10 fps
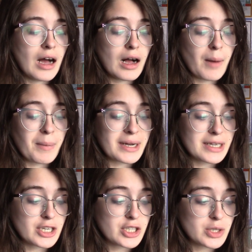I
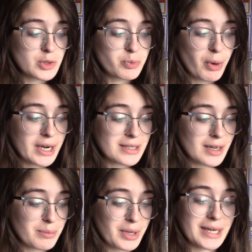did a huge brain
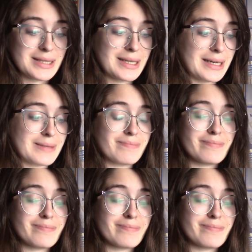dump last night.